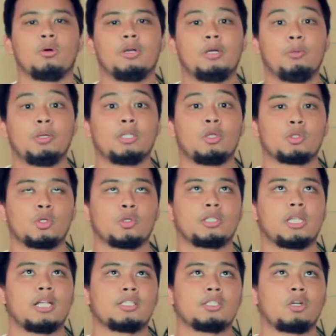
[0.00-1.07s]
Green Windows
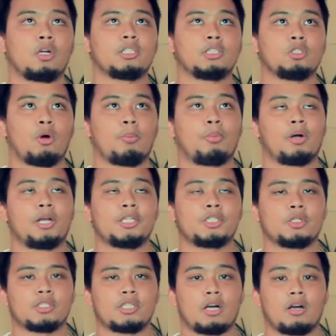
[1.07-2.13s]
Hotel started
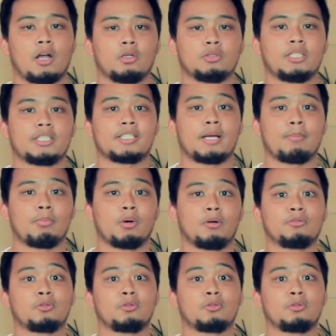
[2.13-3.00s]
operations around December of